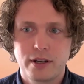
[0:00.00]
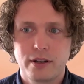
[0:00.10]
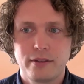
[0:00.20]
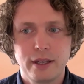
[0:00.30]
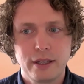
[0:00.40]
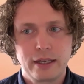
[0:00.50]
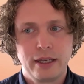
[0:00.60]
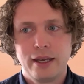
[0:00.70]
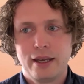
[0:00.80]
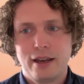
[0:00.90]
And I think
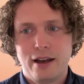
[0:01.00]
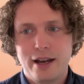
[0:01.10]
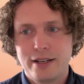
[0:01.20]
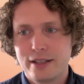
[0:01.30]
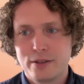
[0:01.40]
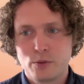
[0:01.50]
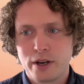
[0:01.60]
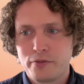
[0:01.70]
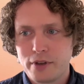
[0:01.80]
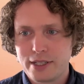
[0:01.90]
I did this
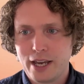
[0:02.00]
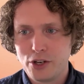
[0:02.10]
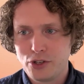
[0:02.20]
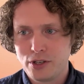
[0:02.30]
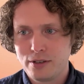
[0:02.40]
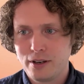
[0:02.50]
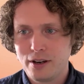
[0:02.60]
one investigation